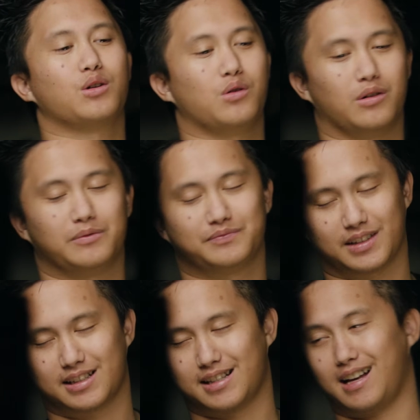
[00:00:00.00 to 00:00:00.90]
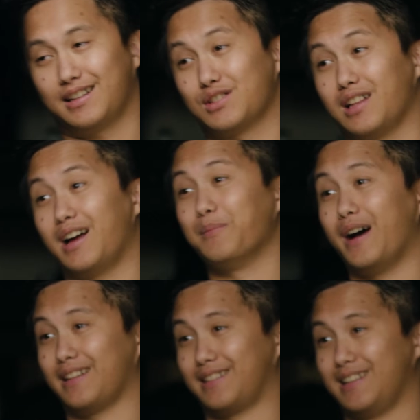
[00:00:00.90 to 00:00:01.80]
Cool. Exactly. There's a lot of
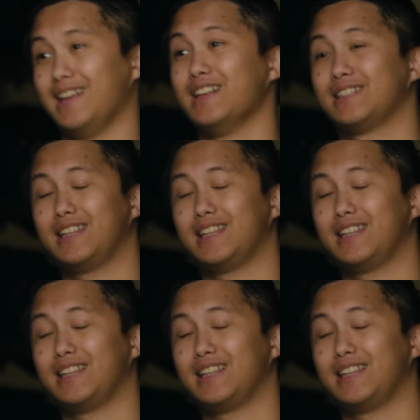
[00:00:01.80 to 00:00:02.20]
math.